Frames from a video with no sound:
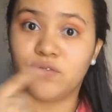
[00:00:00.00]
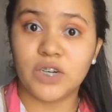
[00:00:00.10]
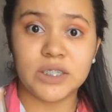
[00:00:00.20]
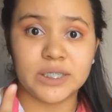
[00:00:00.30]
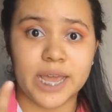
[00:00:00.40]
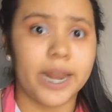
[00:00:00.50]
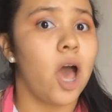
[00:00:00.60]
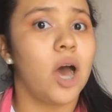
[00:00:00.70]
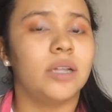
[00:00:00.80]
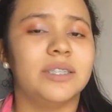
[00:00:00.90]
the first date
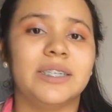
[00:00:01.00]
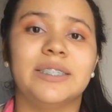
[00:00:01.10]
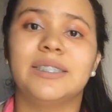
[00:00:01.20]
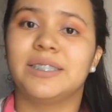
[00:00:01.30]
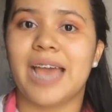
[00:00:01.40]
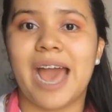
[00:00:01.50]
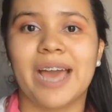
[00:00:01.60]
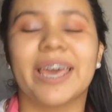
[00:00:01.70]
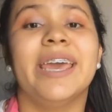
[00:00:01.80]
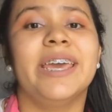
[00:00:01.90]
on this
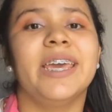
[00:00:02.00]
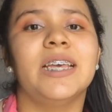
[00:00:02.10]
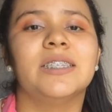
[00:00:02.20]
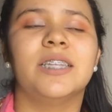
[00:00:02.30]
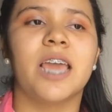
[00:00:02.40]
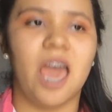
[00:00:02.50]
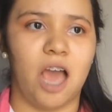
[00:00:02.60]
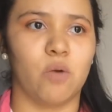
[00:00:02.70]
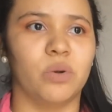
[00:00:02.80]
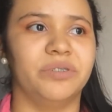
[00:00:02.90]
tag is the
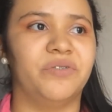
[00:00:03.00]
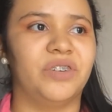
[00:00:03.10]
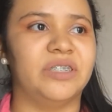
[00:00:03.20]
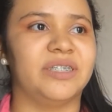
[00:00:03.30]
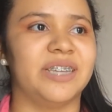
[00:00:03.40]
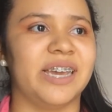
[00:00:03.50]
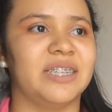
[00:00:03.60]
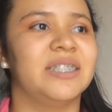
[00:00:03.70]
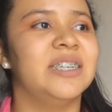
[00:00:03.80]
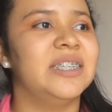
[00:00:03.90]
awkward first
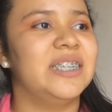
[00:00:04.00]
date,